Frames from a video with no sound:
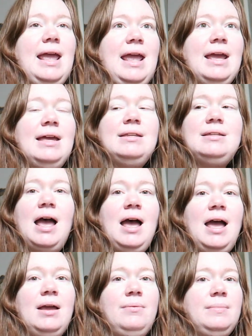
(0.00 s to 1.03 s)
And
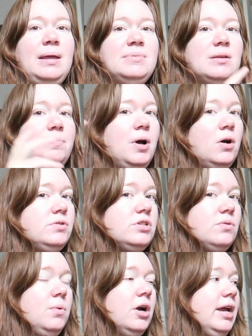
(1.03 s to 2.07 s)
I am supposed
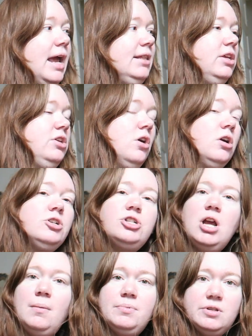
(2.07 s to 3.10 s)
to work at the yarn
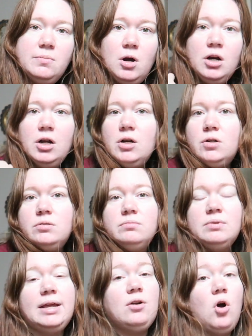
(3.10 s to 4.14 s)
shop tomorrow,
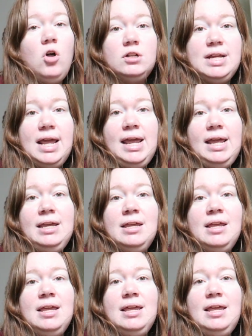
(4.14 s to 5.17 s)
like all day,
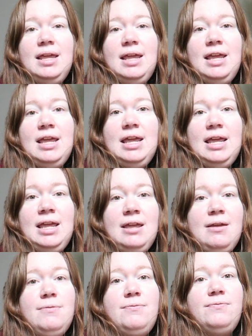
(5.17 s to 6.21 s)

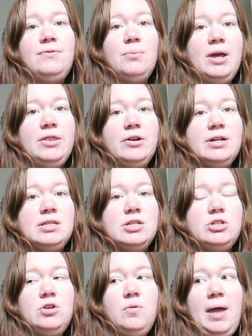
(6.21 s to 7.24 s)
if the weather
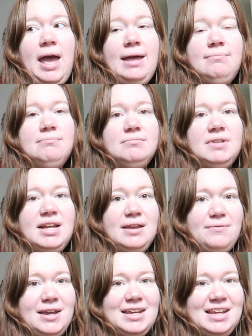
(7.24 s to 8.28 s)
isn't too bad, like if I